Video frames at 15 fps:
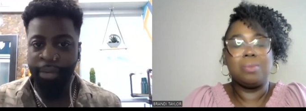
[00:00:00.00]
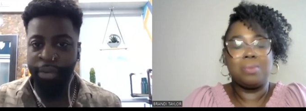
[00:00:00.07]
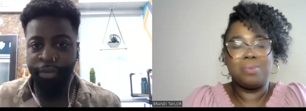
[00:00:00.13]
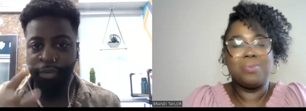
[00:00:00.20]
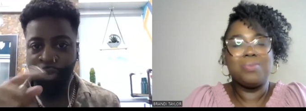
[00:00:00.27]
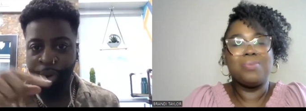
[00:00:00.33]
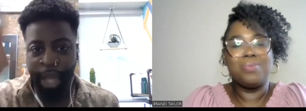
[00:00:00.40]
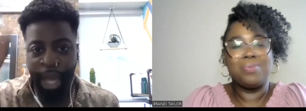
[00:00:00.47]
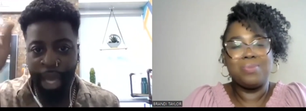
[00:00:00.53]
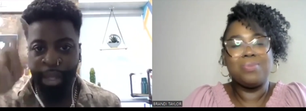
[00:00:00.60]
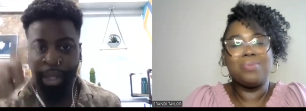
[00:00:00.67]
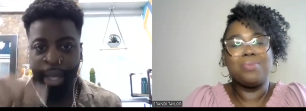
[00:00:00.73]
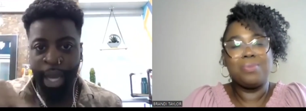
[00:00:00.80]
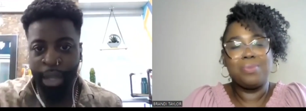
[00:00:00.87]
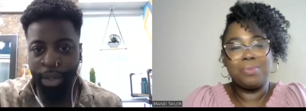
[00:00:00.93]
Speaker 1: even for
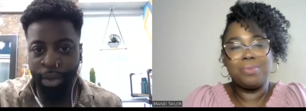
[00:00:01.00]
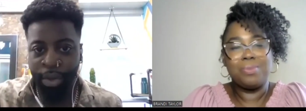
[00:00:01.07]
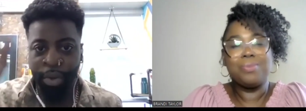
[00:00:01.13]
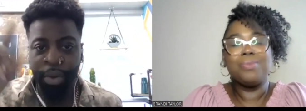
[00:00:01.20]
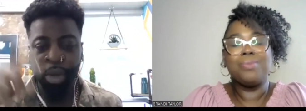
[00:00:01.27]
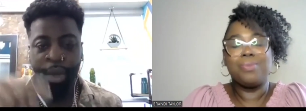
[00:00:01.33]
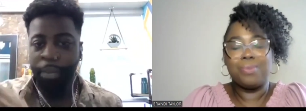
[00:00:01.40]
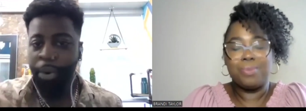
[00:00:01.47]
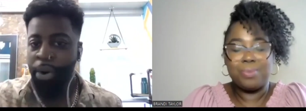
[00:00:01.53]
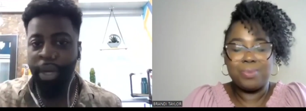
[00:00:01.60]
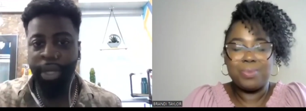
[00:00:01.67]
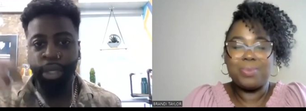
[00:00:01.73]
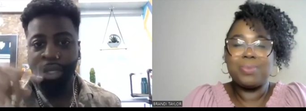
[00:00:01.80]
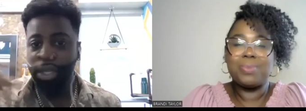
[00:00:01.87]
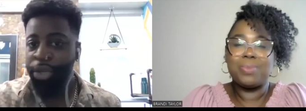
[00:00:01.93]
that that little
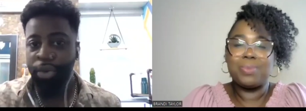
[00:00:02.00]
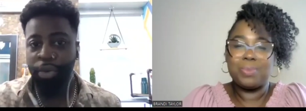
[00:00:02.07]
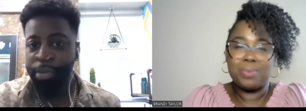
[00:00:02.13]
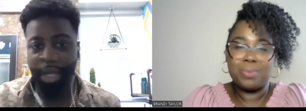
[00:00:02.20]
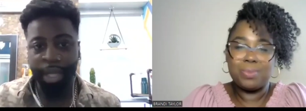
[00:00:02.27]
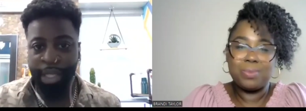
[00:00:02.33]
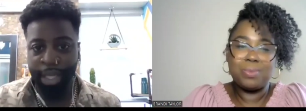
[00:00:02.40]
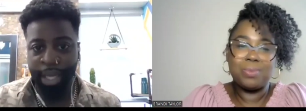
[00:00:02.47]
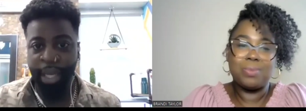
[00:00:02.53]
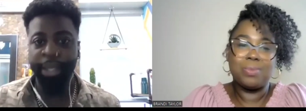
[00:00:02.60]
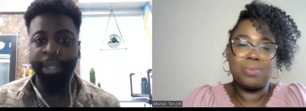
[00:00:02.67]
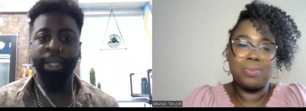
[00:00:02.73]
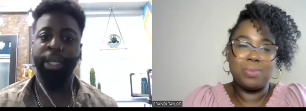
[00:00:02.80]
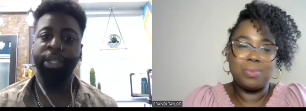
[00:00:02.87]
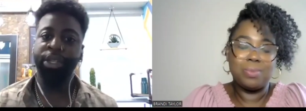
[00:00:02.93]
0.2
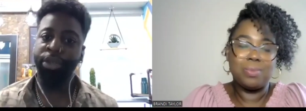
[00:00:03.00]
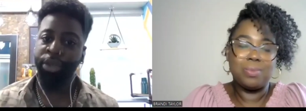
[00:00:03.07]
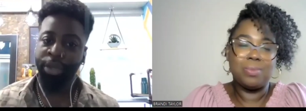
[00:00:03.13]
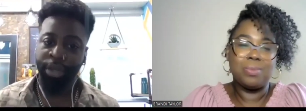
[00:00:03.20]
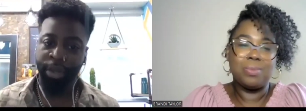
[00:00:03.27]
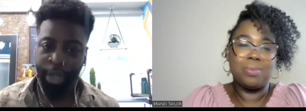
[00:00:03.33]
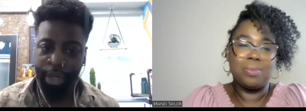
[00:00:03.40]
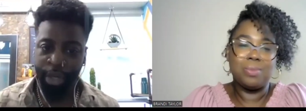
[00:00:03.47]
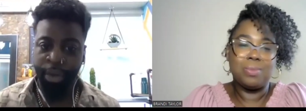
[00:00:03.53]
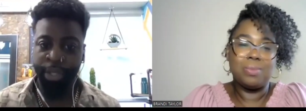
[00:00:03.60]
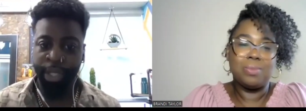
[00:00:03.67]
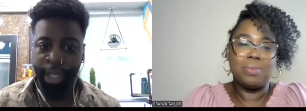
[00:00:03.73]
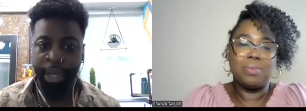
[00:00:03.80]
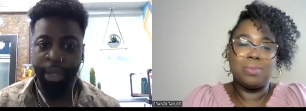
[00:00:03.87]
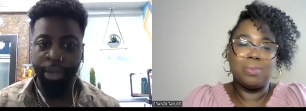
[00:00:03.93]
milliseconds that you're you know
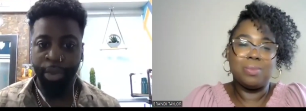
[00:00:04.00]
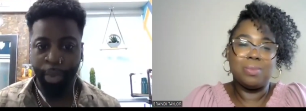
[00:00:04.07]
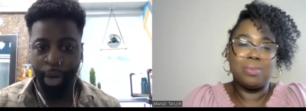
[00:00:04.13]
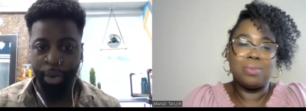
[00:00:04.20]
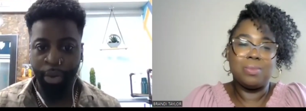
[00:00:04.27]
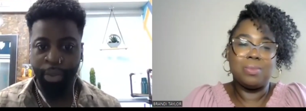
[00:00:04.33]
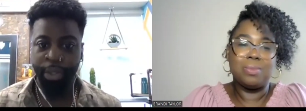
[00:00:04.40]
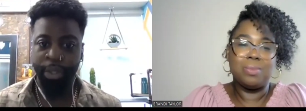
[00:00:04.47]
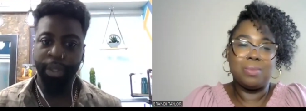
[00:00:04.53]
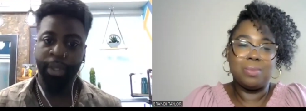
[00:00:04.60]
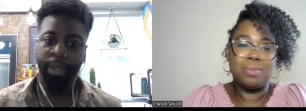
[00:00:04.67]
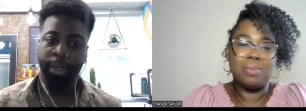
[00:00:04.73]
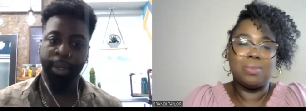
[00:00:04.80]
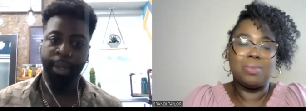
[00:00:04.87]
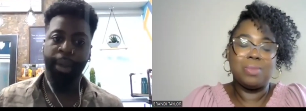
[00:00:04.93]
seeing the
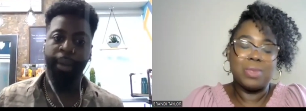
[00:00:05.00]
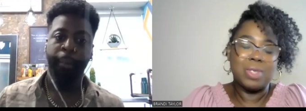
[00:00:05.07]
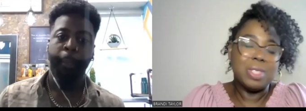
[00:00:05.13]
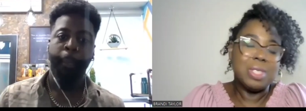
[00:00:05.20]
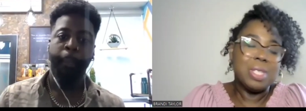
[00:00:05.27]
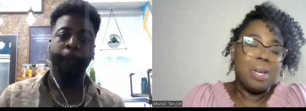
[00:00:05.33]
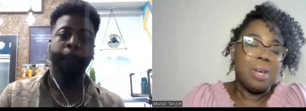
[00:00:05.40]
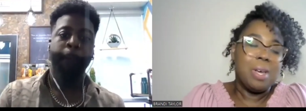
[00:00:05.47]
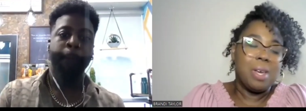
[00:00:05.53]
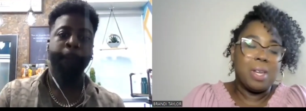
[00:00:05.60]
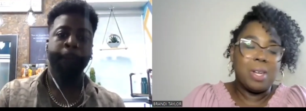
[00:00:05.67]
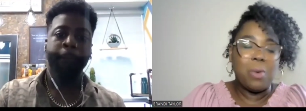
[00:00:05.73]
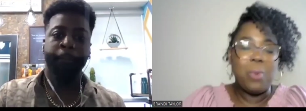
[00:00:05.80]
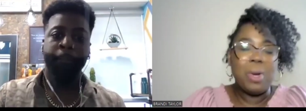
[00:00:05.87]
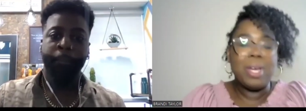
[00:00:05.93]
post.
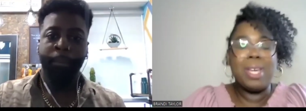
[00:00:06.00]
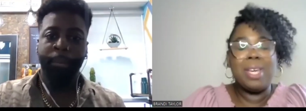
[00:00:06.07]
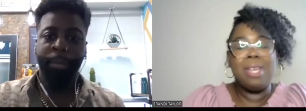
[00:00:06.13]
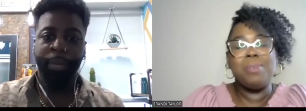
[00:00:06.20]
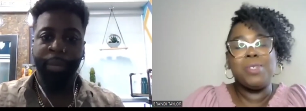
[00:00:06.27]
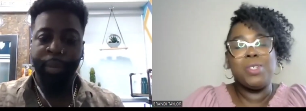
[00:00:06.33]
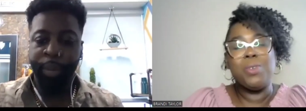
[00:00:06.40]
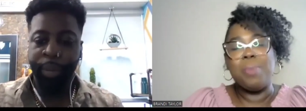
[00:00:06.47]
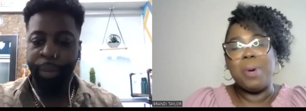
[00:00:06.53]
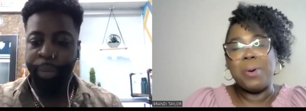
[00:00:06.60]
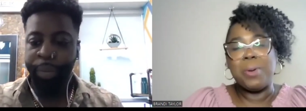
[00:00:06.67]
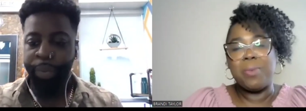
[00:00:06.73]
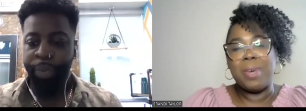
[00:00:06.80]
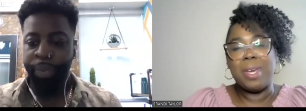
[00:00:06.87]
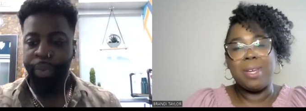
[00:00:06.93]
Speaker 2: And what keeps you
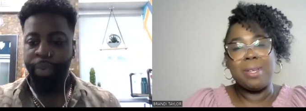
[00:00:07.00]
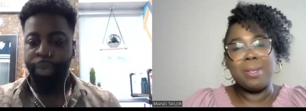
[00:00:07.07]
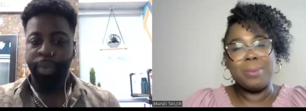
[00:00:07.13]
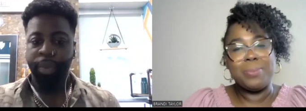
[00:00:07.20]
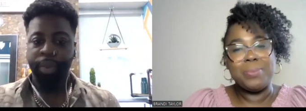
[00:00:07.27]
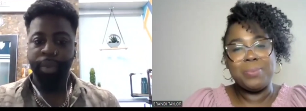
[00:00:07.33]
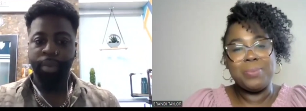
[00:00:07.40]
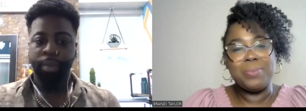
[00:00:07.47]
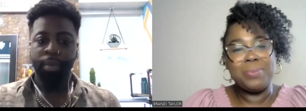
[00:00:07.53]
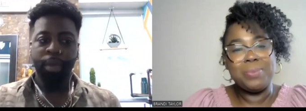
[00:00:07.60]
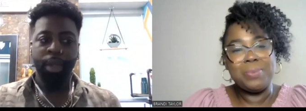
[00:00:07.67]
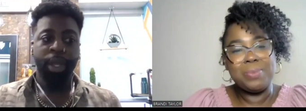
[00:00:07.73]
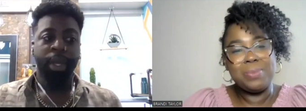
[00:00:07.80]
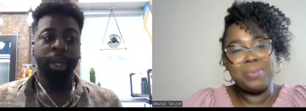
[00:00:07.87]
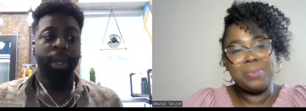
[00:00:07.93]
motivated?
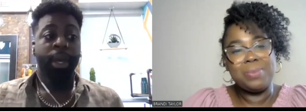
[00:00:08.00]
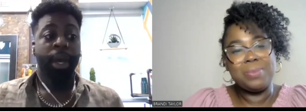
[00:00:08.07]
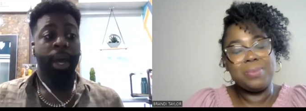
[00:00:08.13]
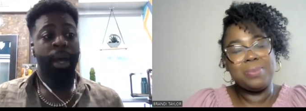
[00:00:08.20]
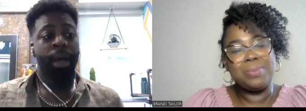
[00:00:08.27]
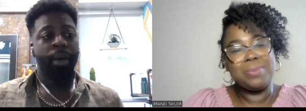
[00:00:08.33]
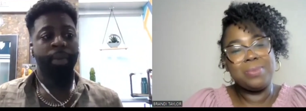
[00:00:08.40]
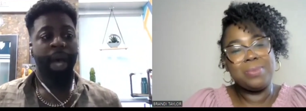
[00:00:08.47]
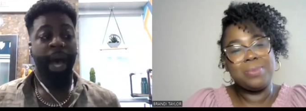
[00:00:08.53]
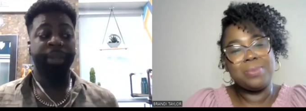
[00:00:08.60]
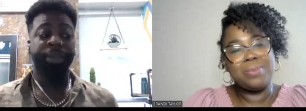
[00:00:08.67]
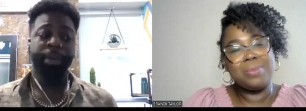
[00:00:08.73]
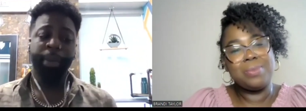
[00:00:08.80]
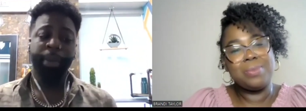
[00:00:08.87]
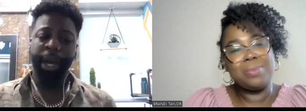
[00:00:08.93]
Speaker 1: Um,
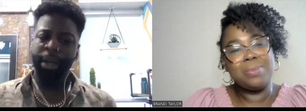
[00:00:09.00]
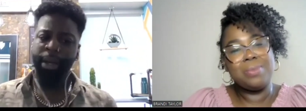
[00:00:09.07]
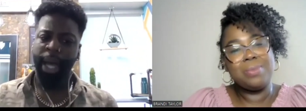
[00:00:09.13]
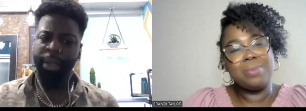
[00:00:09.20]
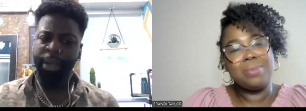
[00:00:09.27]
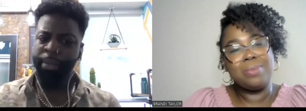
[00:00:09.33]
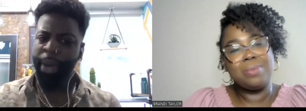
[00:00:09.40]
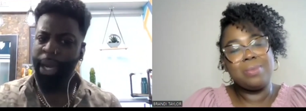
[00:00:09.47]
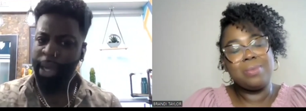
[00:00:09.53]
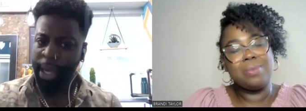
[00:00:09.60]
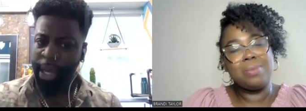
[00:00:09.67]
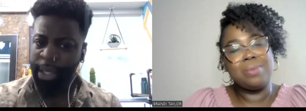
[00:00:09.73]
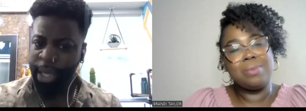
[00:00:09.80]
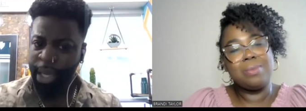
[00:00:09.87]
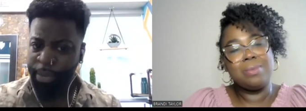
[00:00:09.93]
I think my I think my
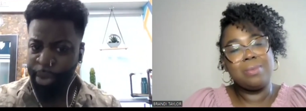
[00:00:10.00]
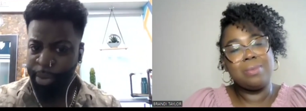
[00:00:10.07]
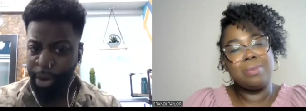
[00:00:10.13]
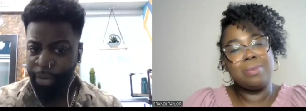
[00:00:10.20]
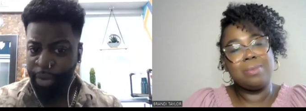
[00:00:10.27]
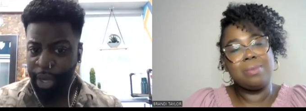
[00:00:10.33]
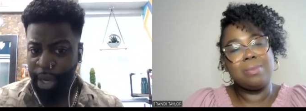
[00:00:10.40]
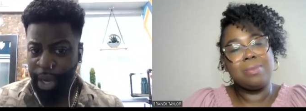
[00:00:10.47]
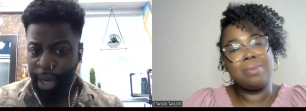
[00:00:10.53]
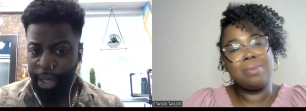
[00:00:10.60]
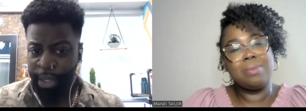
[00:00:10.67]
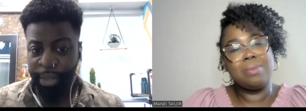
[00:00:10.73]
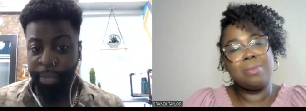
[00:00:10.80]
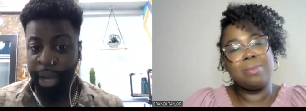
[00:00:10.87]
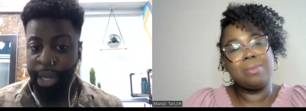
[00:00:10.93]
guests keep me motivated.
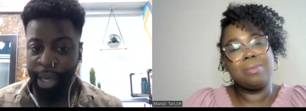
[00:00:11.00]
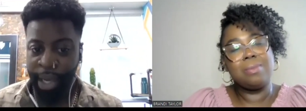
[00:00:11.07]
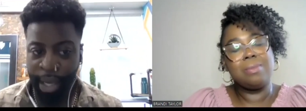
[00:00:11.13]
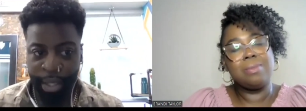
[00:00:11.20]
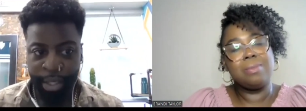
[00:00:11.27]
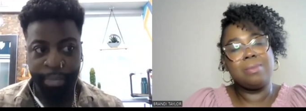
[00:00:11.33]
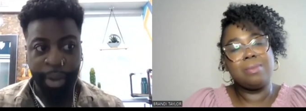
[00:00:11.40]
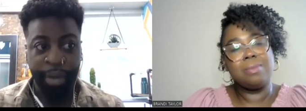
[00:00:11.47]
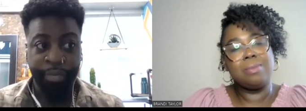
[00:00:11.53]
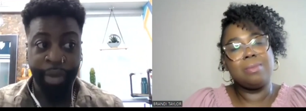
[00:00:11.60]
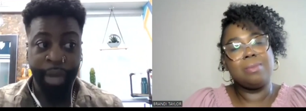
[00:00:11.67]
Honestly, my guests, my